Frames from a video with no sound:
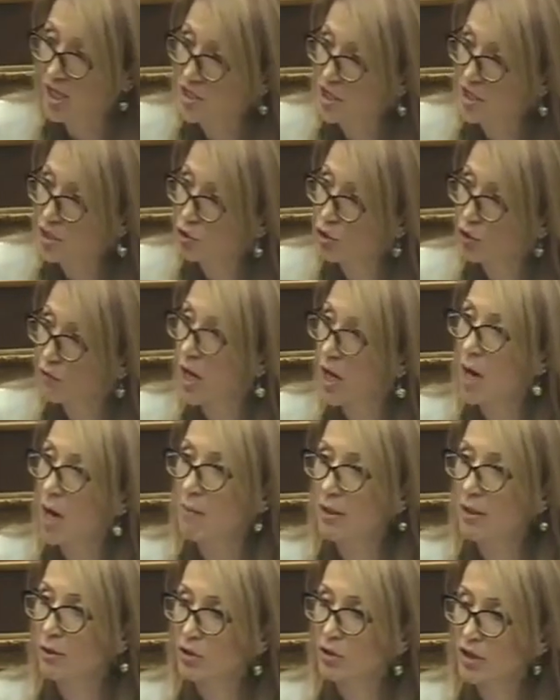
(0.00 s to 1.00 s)

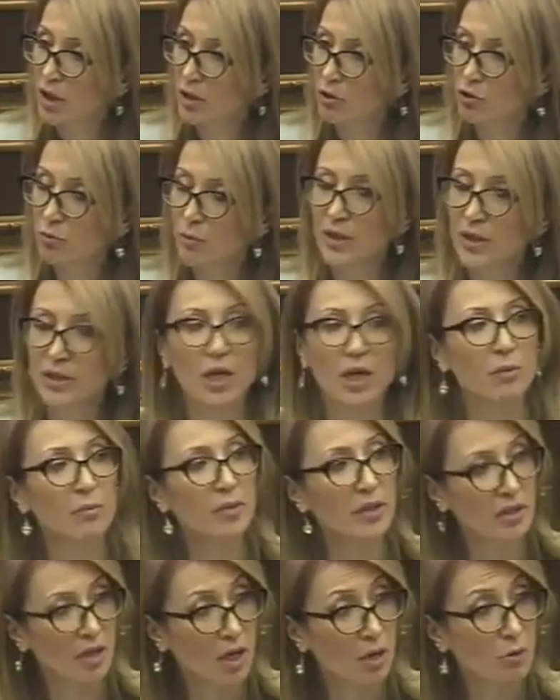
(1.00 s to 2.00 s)
committee
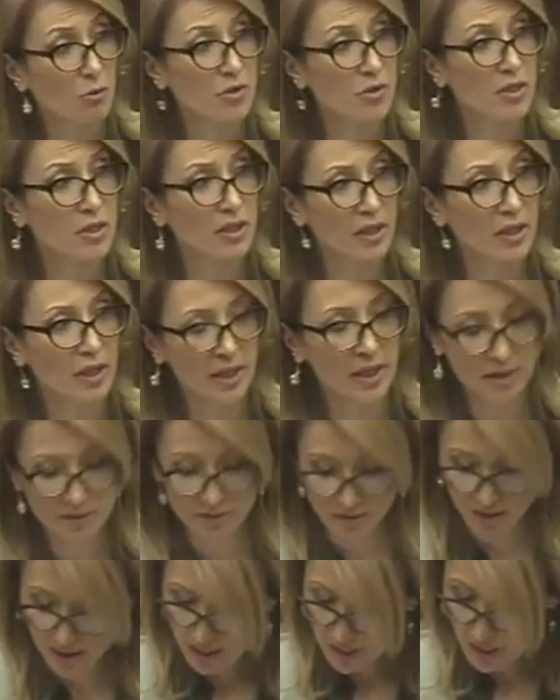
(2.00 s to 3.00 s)
cooperates with different
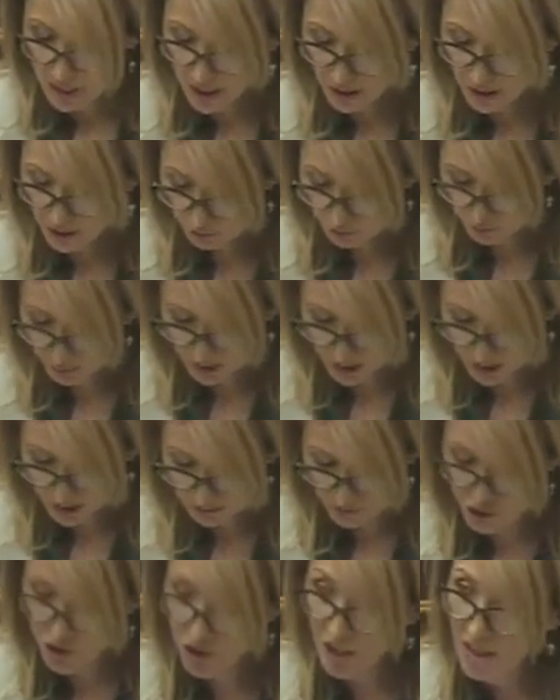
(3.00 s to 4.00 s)
organizations, including
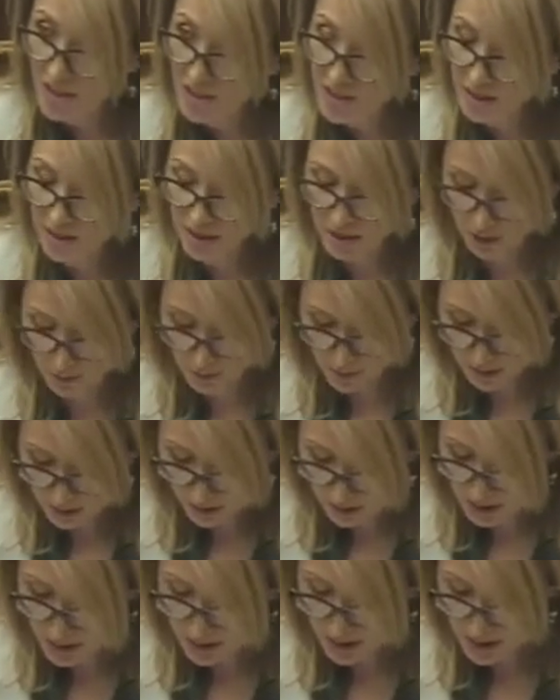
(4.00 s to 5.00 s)
GIZ.
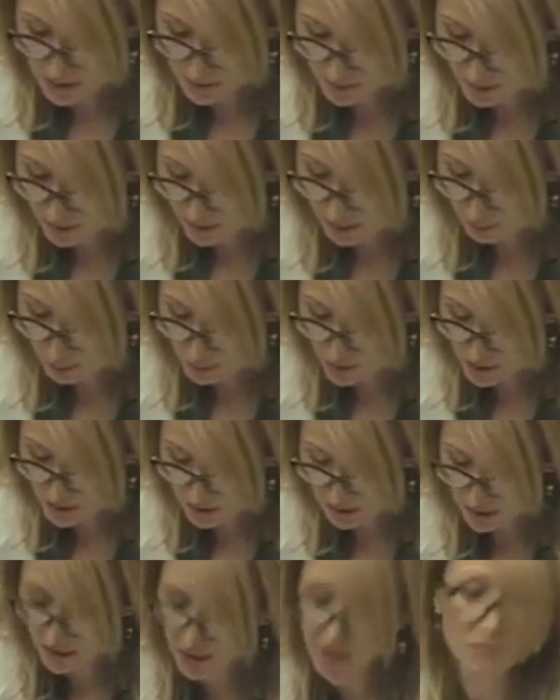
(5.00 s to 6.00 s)
I'm full of hope
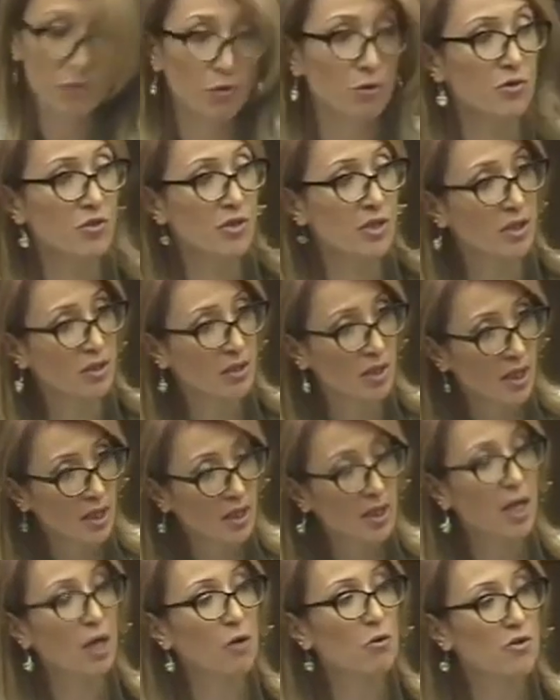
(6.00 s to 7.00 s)
that we will continue our
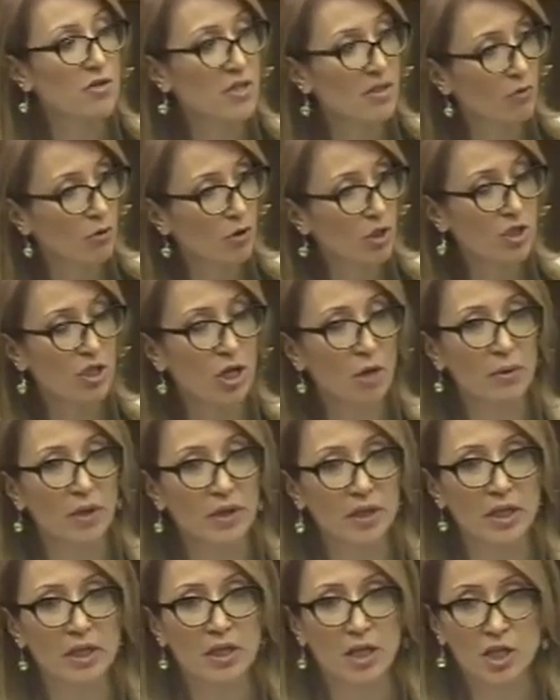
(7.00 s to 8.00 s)
work with GIZ
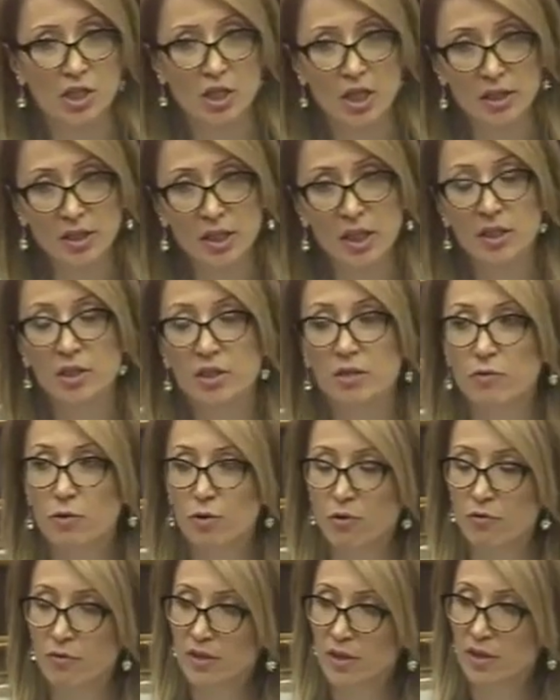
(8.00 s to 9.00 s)
because it is
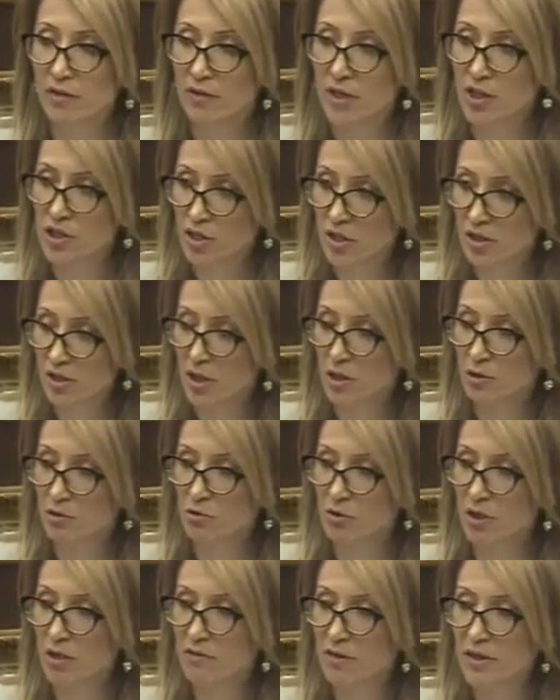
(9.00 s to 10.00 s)
very efficient
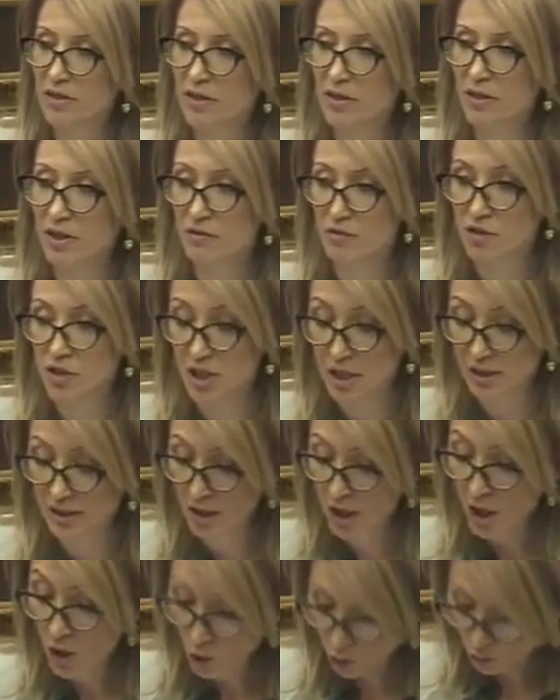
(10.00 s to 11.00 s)
and very
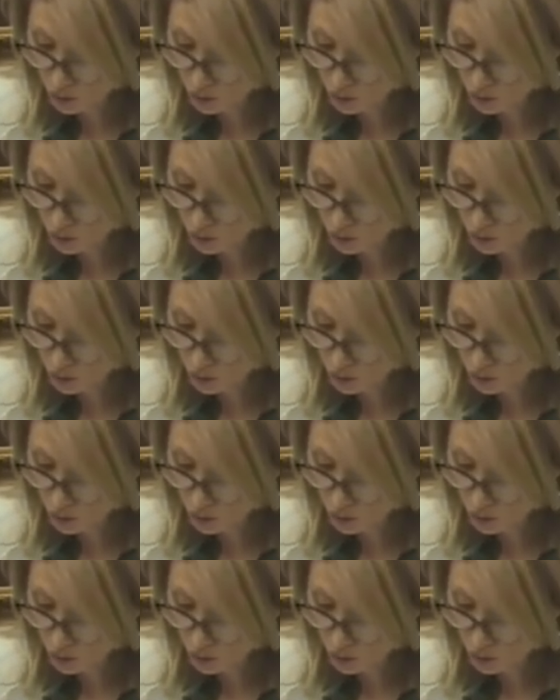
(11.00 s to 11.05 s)
useful.